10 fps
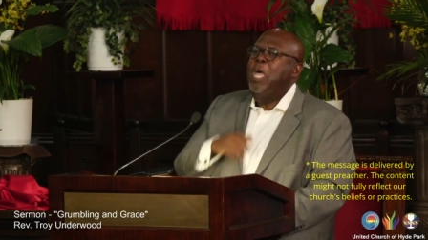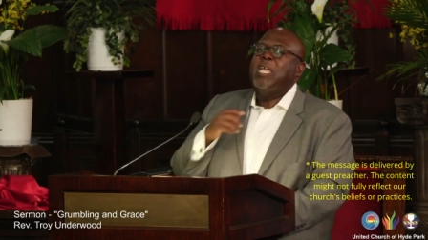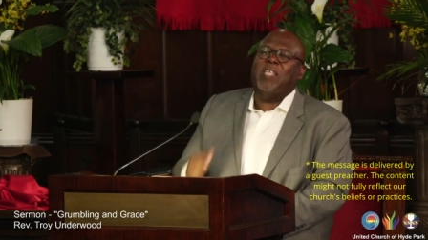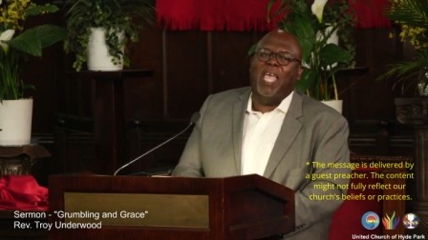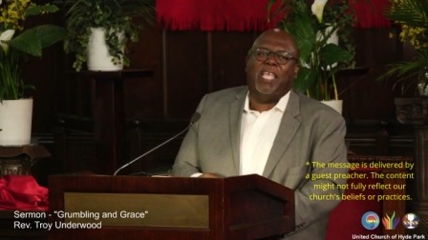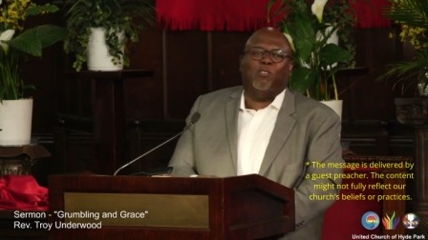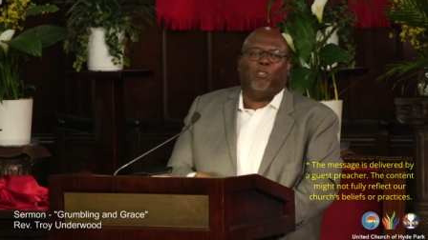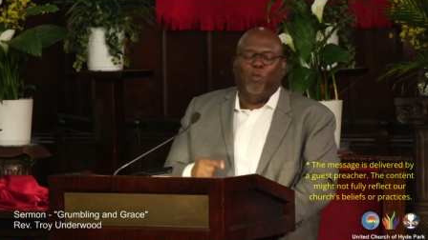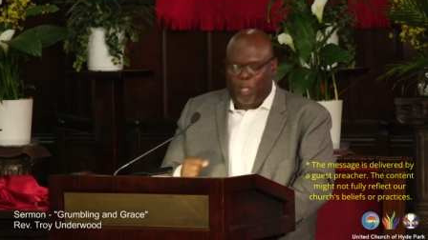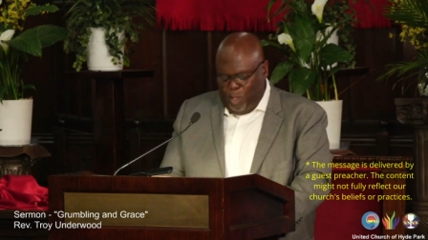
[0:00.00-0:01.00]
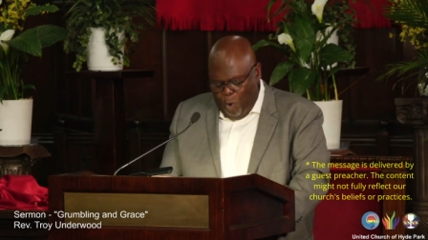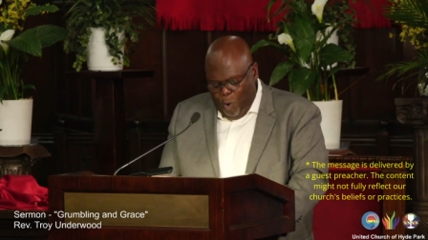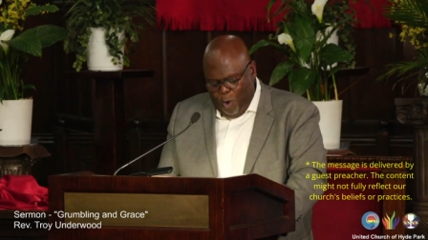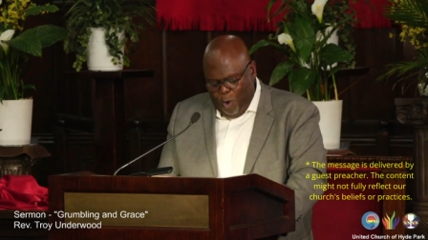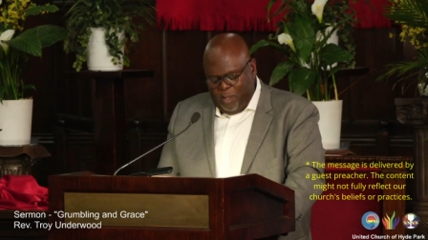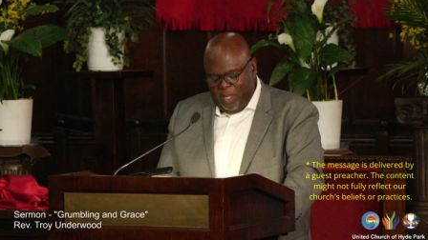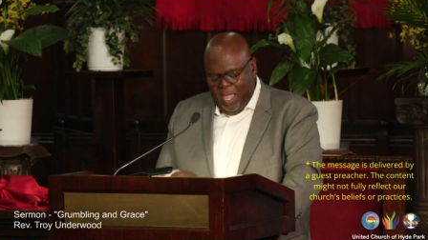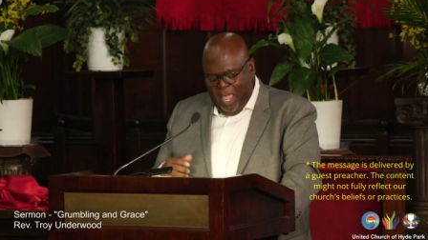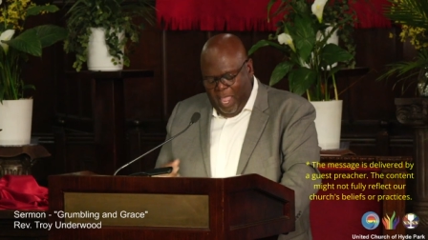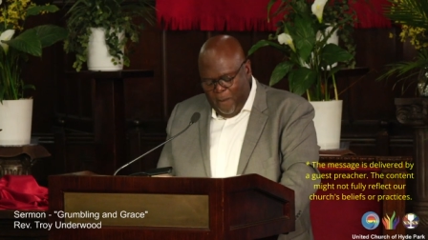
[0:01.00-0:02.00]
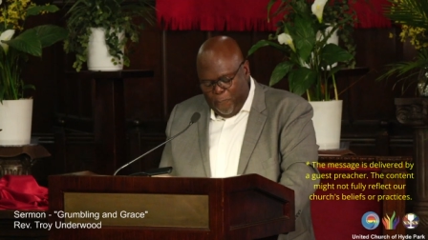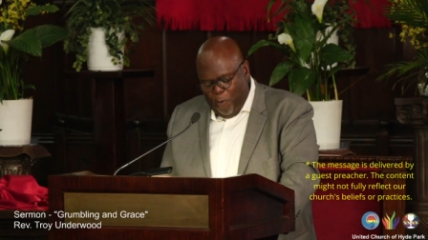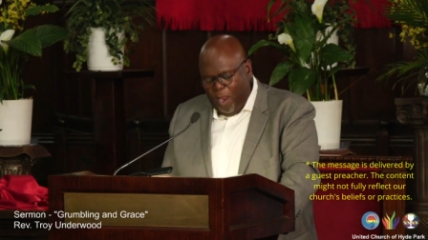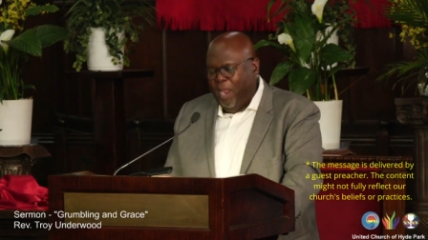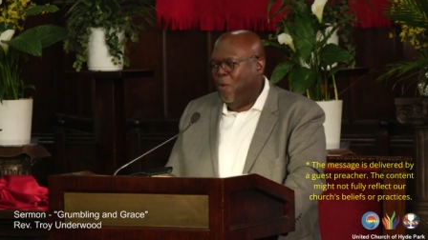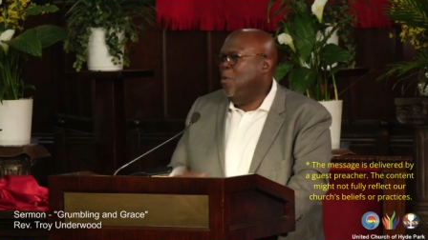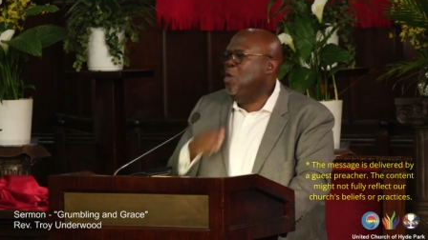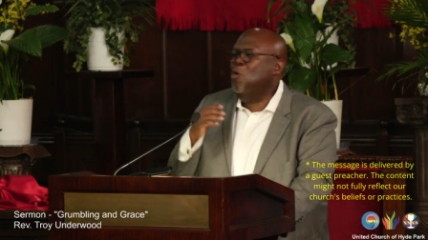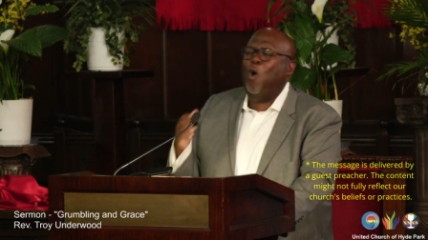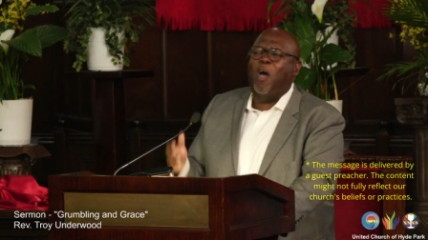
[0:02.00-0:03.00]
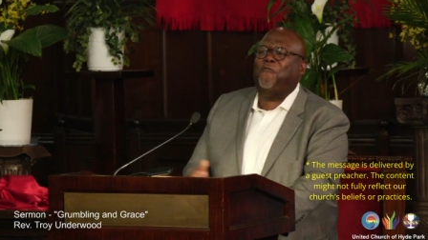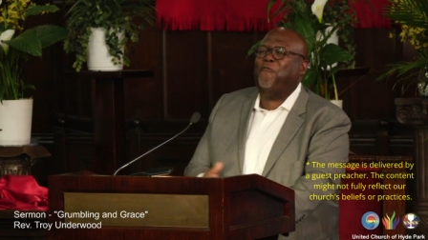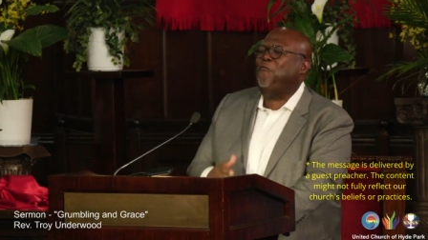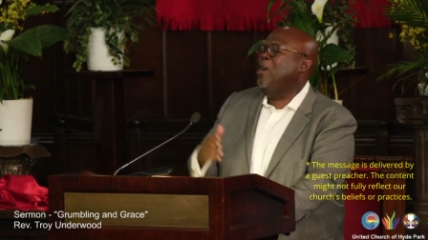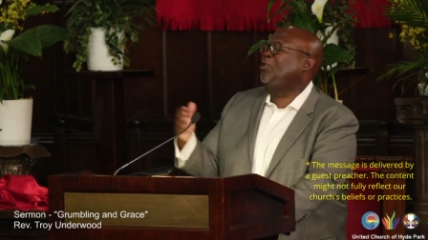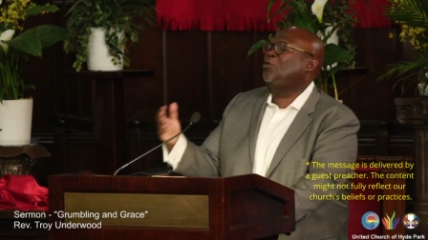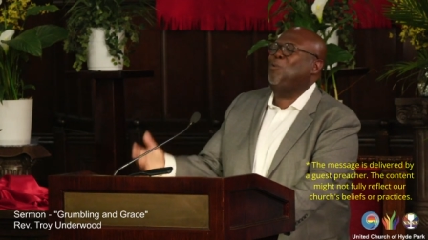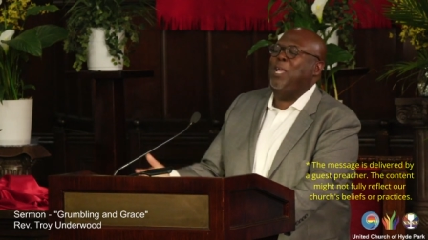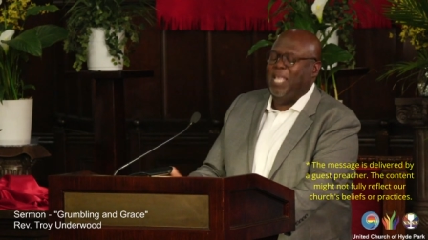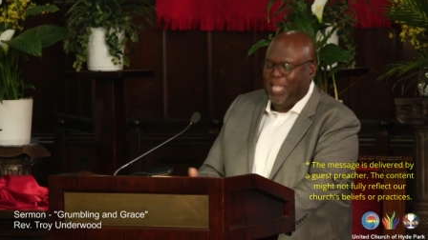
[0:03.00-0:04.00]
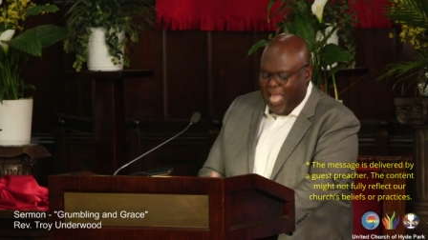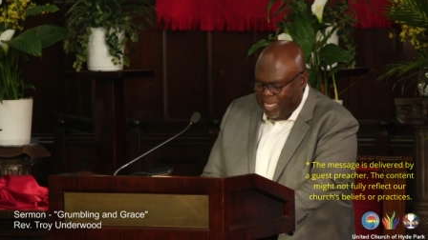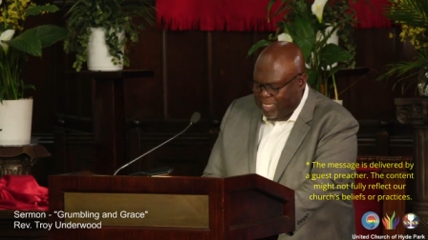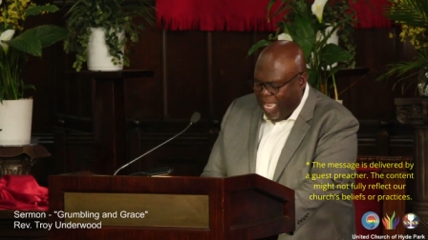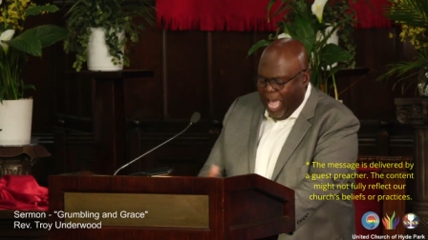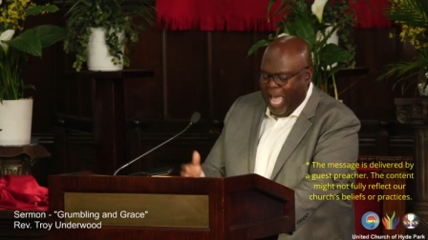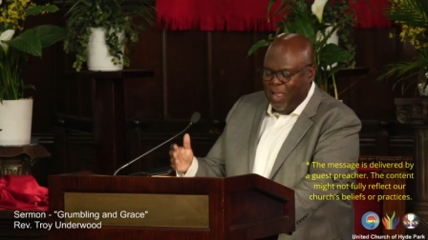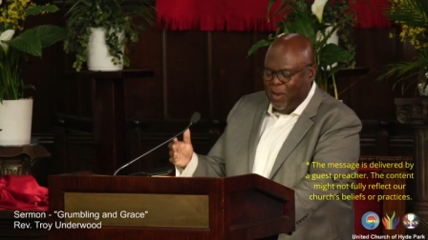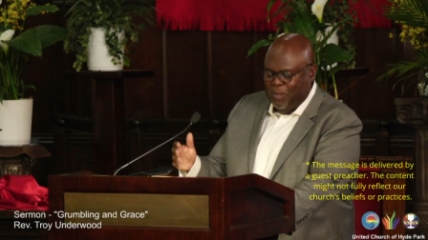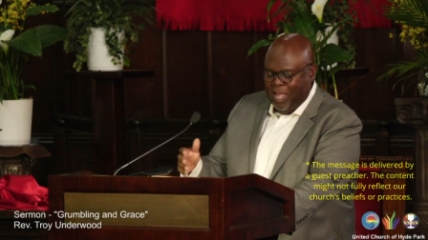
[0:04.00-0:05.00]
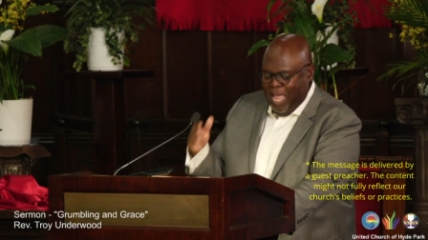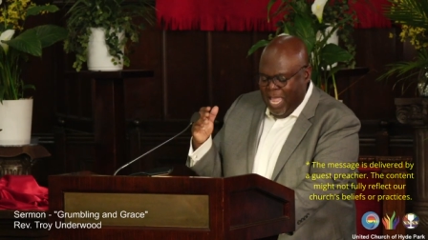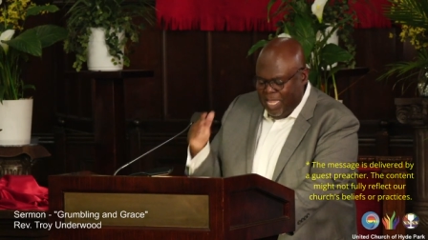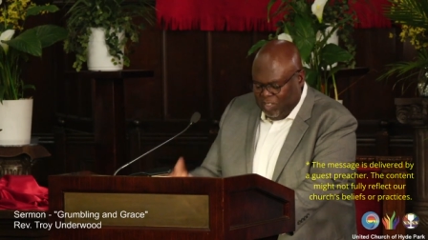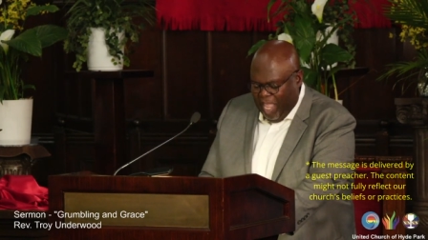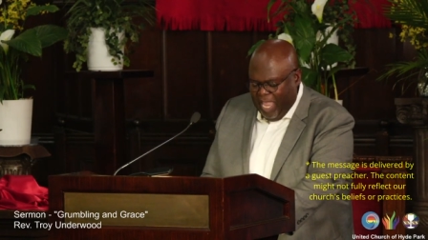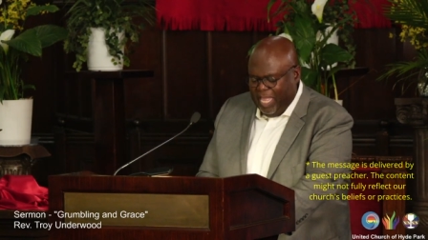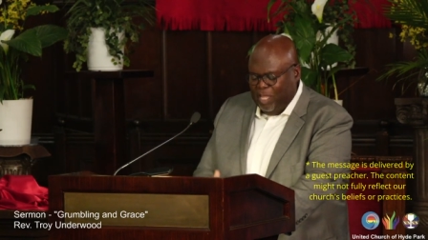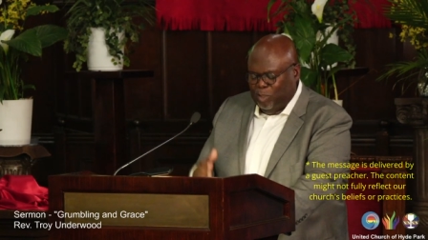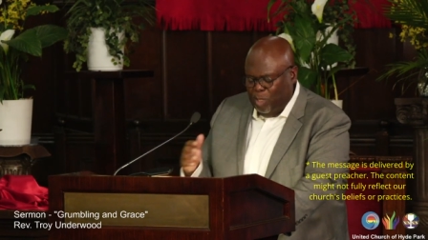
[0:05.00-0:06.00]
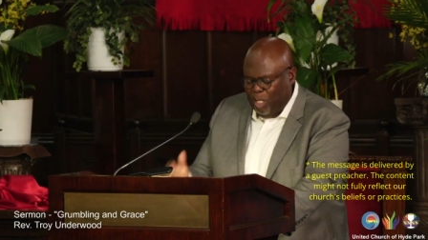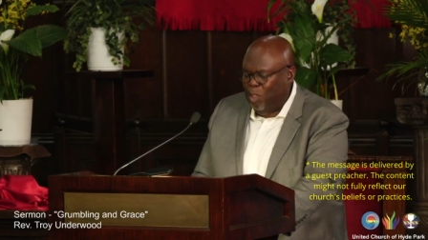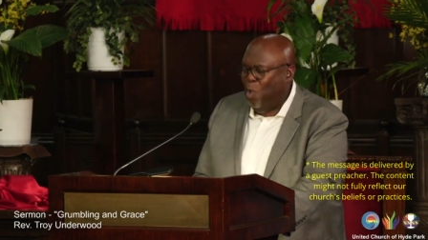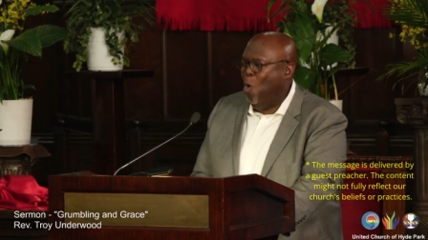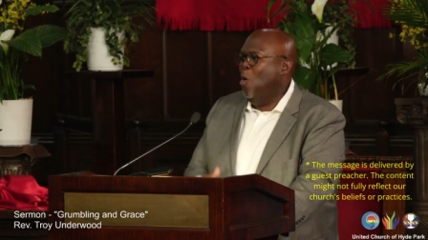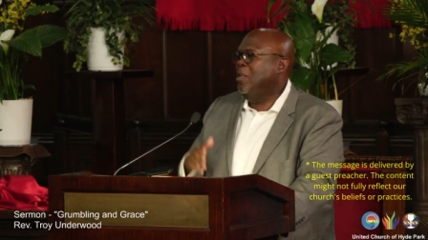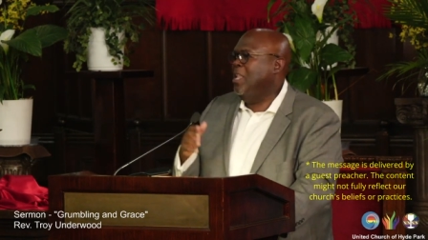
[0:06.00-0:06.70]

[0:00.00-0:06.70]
take it to the Lord in prayer. When you are frustrated and tired, take it to the Lord